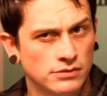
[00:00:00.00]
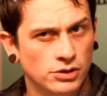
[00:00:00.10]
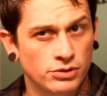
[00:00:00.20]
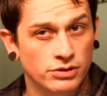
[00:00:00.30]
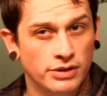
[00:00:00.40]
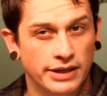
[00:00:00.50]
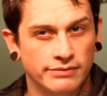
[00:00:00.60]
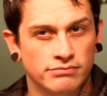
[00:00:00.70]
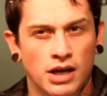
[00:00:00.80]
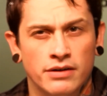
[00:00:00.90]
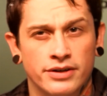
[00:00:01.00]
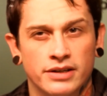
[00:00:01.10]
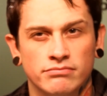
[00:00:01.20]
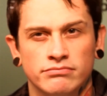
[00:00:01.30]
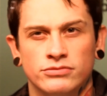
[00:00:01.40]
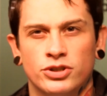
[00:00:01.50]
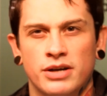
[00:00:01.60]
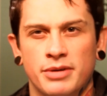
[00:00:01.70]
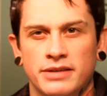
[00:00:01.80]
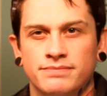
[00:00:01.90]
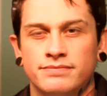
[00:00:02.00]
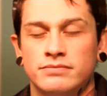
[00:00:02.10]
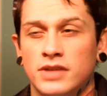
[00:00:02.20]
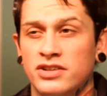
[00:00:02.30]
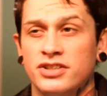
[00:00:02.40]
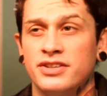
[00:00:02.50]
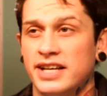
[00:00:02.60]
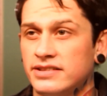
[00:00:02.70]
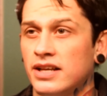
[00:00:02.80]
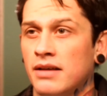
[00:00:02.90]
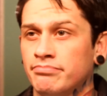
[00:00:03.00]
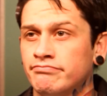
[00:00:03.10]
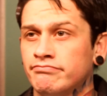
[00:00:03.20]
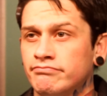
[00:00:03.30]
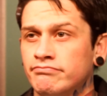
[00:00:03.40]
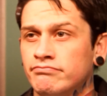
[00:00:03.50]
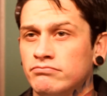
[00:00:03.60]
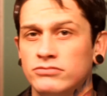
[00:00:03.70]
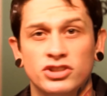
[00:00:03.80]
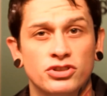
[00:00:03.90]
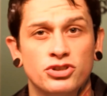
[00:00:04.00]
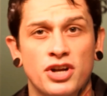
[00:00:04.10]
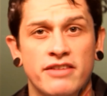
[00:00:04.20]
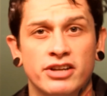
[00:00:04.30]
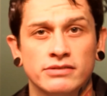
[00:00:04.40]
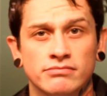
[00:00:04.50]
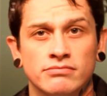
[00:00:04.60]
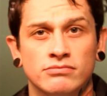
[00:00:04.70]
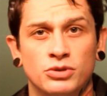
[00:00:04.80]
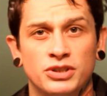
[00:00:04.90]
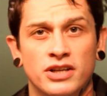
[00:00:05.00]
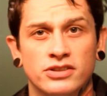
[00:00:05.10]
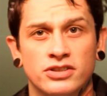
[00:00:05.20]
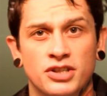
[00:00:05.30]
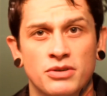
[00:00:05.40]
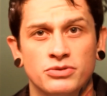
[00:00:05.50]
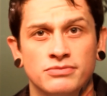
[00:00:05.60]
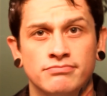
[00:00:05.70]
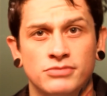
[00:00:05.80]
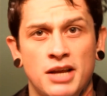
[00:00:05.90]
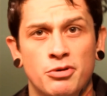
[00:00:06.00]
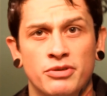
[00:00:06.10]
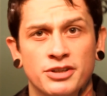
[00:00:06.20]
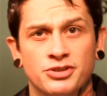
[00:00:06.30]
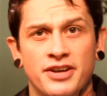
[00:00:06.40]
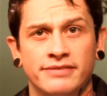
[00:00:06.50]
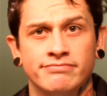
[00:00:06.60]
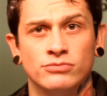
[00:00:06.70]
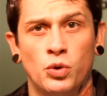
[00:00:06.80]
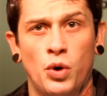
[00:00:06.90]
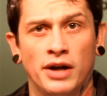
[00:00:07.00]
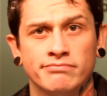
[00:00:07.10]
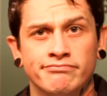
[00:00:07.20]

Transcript: Or do I? I don't know. It's creepy. Until next time, this is Shaving with Dustin Jones. Keep it real, son. Mwah.